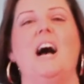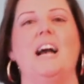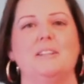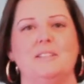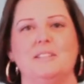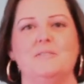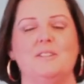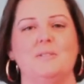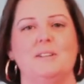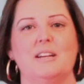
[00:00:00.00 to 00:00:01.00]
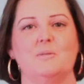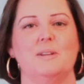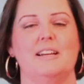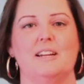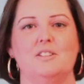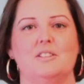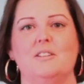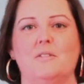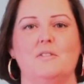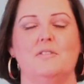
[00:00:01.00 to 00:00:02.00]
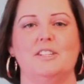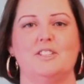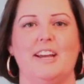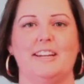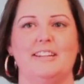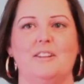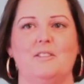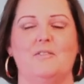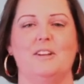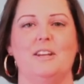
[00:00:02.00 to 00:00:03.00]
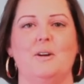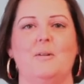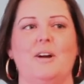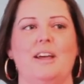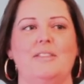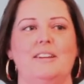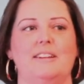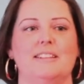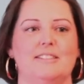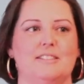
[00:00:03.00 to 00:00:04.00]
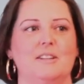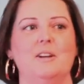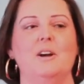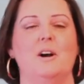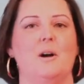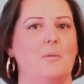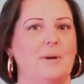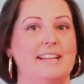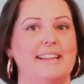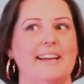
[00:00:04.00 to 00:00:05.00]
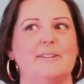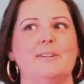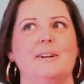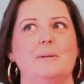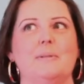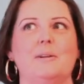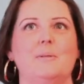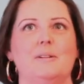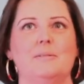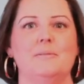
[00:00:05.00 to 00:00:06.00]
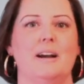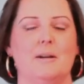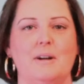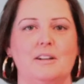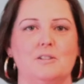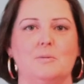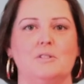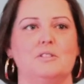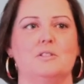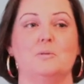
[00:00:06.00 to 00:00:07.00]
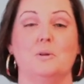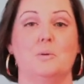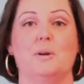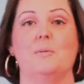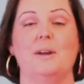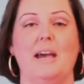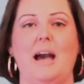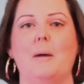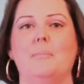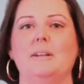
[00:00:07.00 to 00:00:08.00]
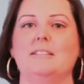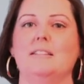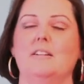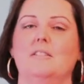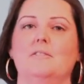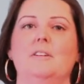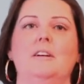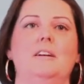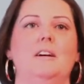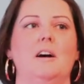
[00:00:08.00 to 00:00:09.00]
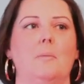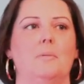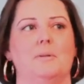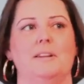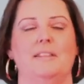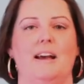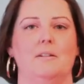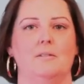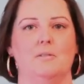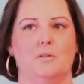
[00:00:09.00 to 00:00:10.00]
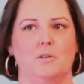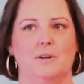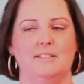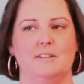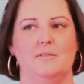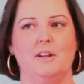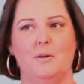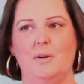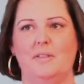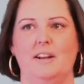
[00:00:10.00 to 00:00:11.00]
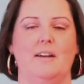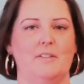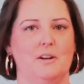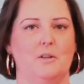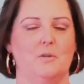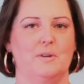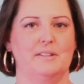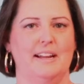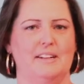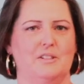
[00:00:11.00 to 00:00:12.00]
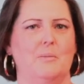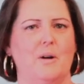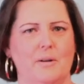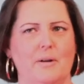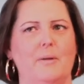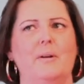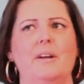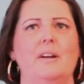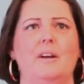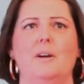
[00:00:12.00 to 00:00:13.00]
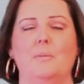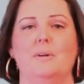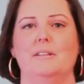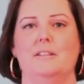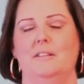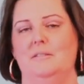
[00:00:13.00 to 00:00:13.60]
I did a video last week, and I just never finished editing the video, and then it's a week later, and I'm like, well, I might as well just do a quick recap instead of uploading that crazy video and then having another one like tomorrow with